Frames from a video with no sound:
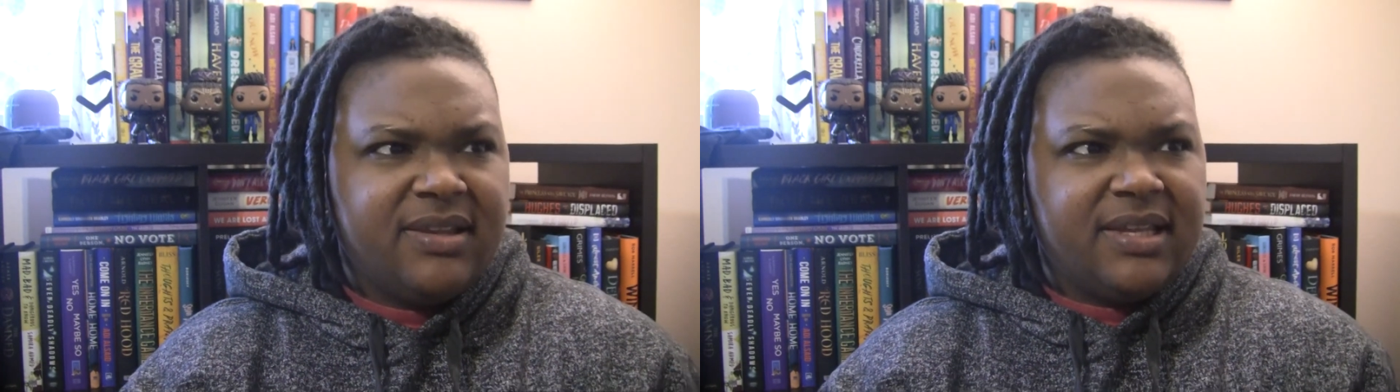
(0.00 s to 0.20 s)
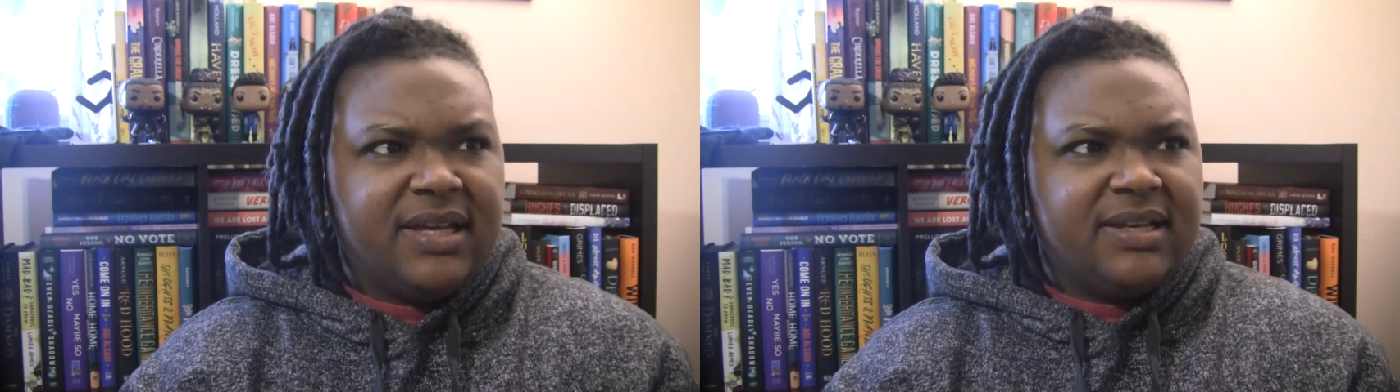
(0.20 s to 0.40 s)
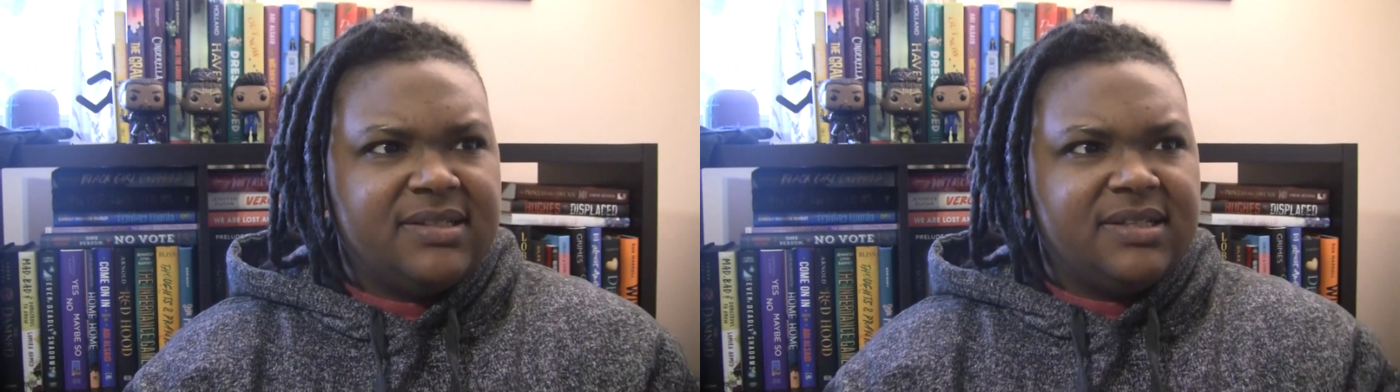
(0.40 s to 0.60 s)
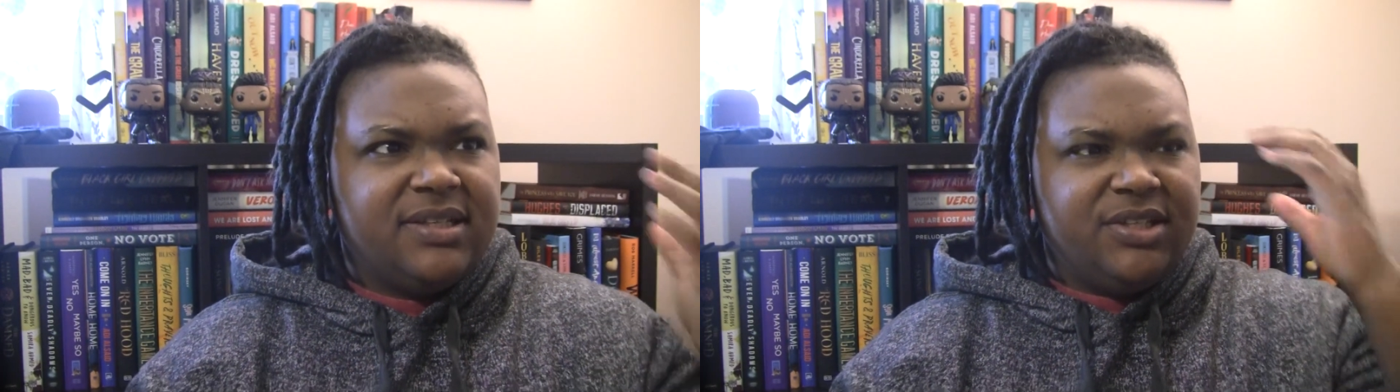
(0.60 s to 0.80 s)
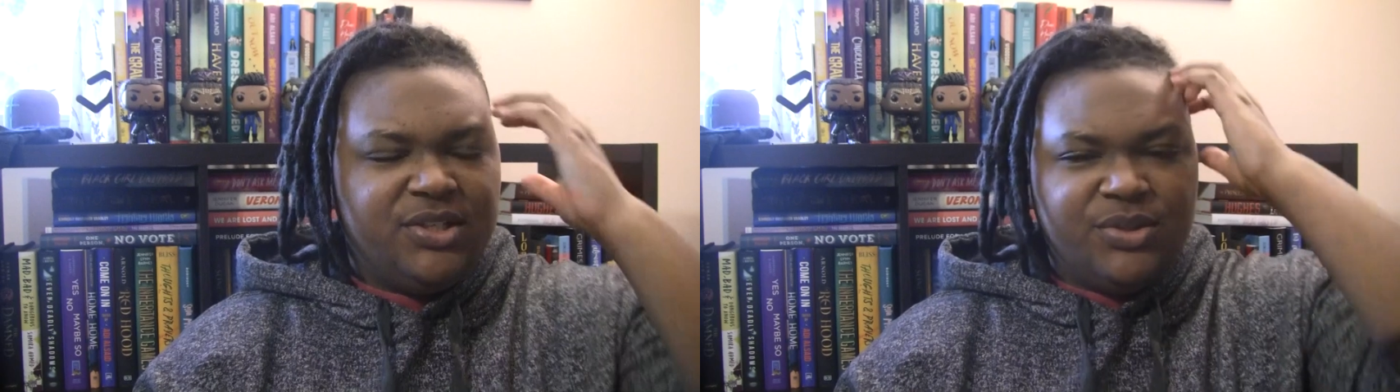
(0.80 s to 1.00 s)
that
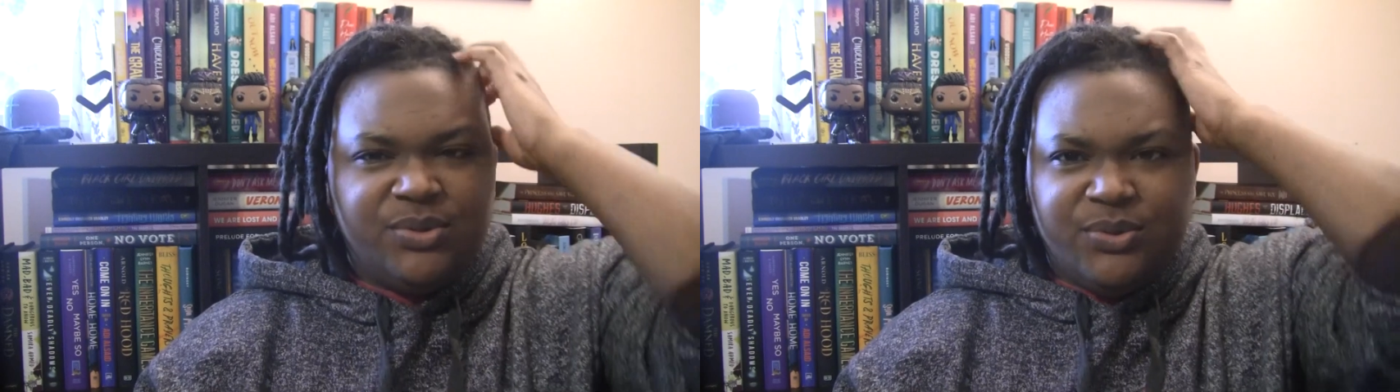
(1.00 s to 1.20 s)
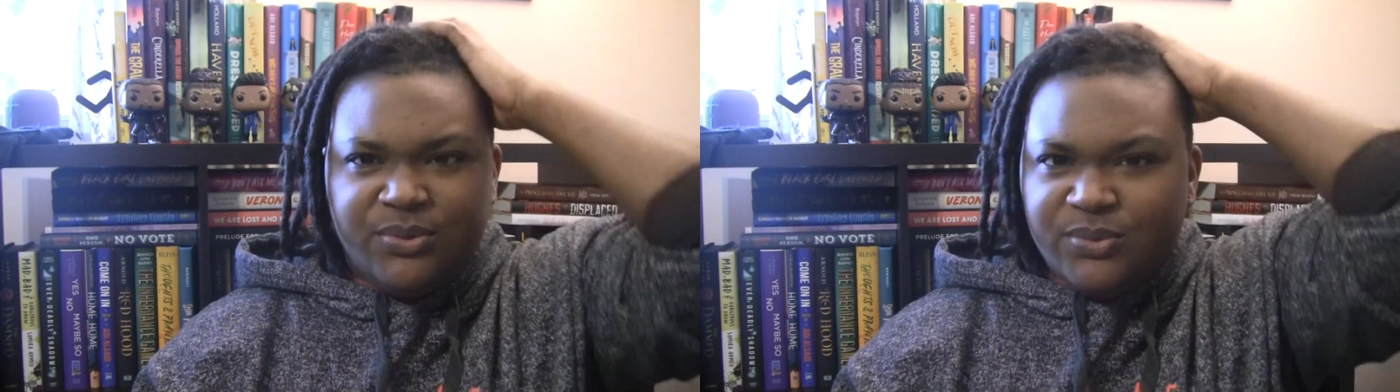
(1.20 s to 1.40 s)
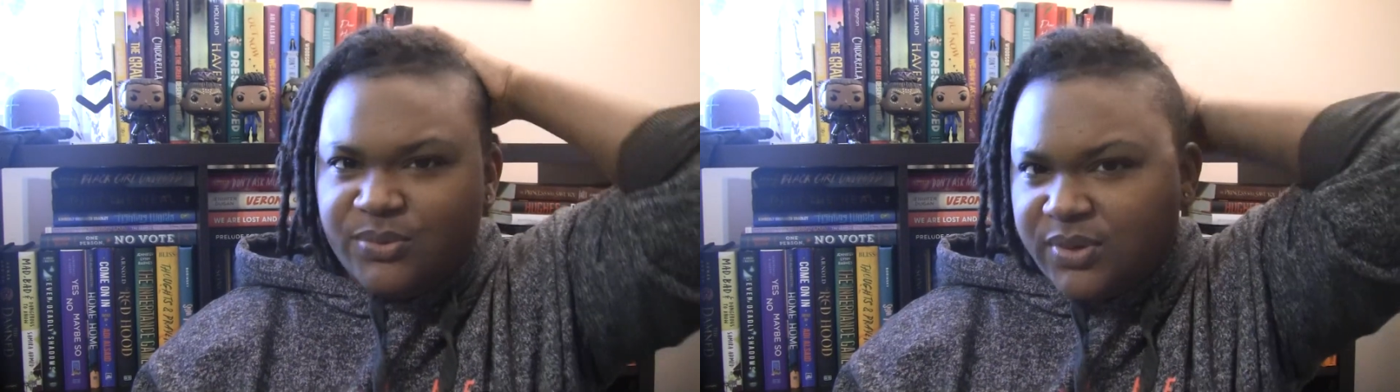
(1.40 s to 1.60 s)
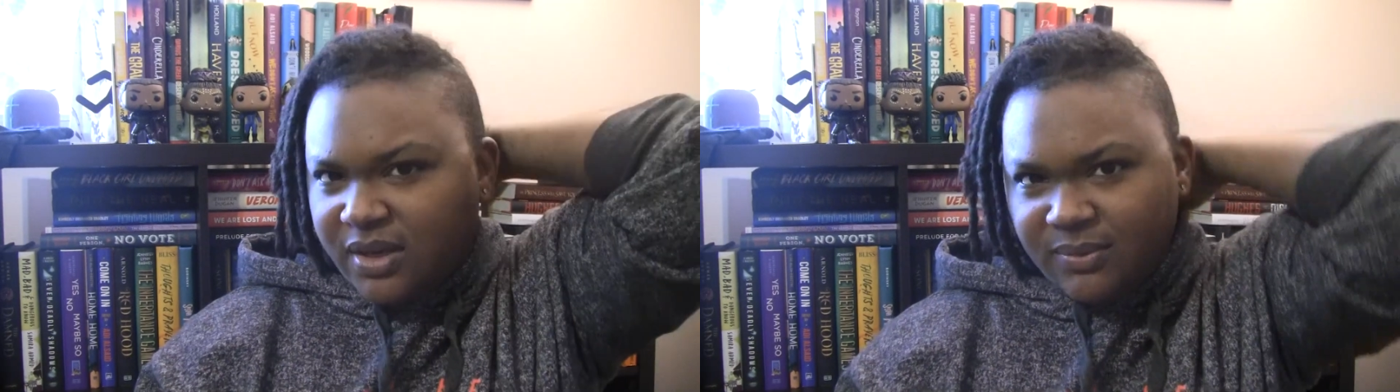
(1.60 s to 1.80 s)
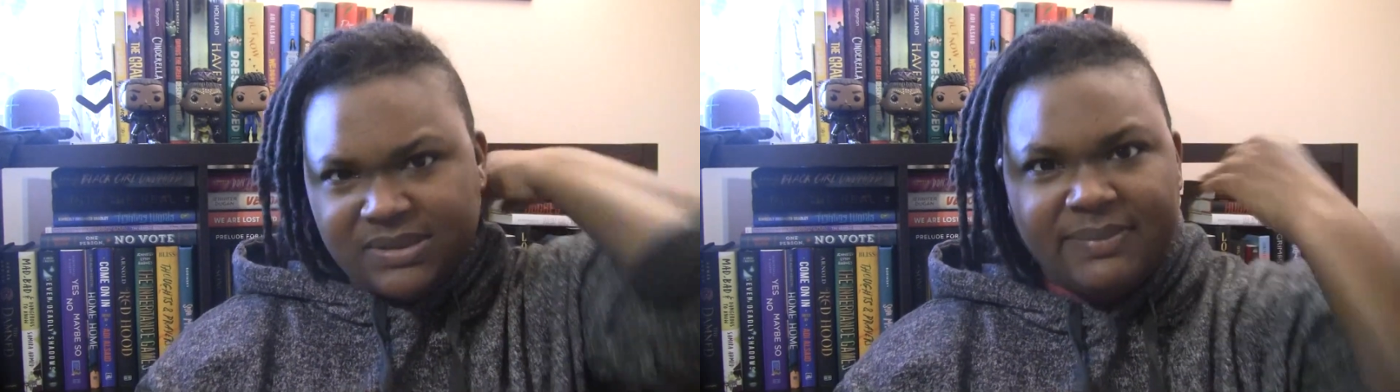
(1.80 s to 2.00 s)
you
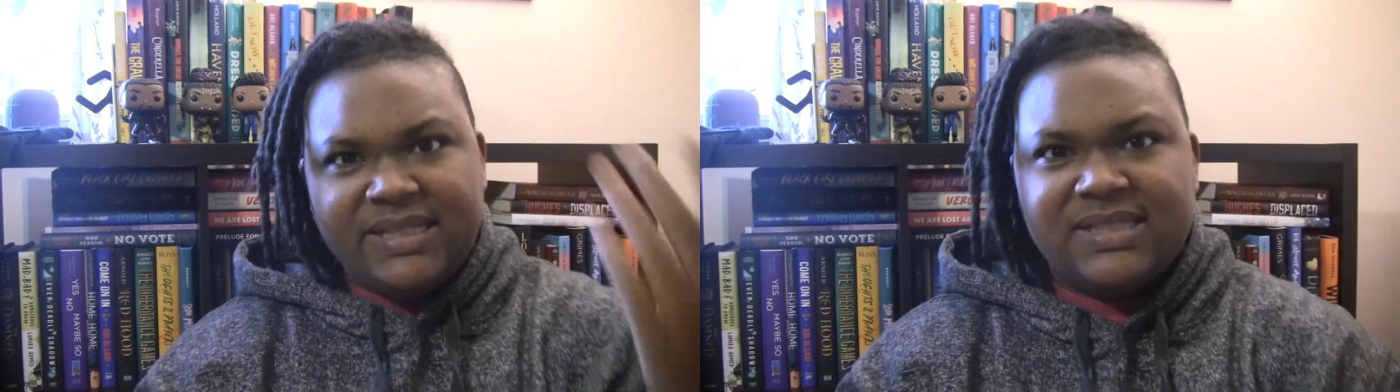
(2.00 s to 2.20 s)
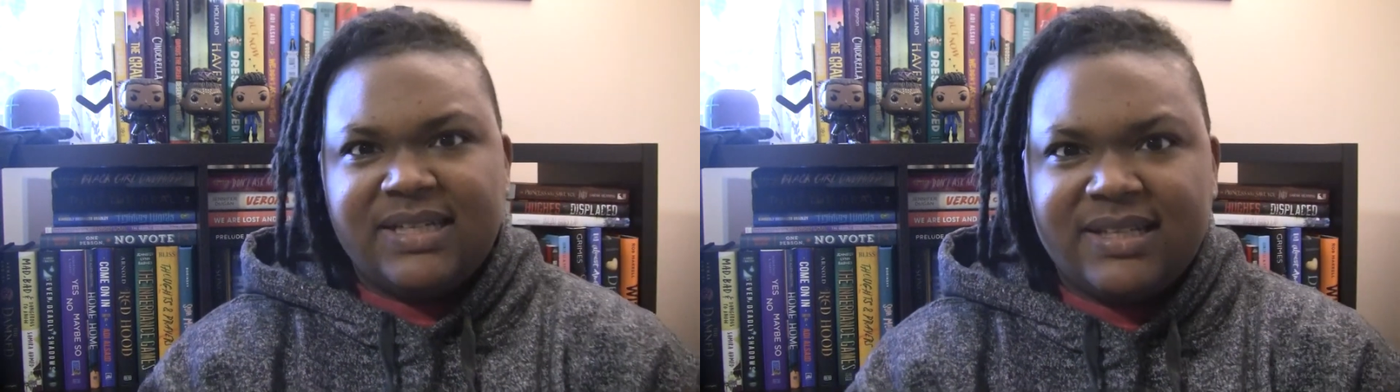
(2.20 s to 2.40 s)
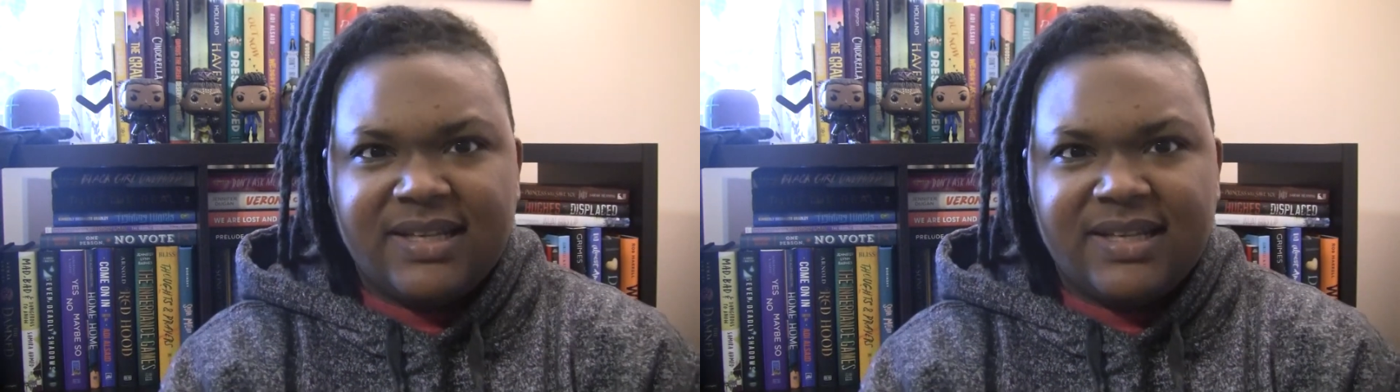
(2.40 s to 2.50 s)
thought was amazing,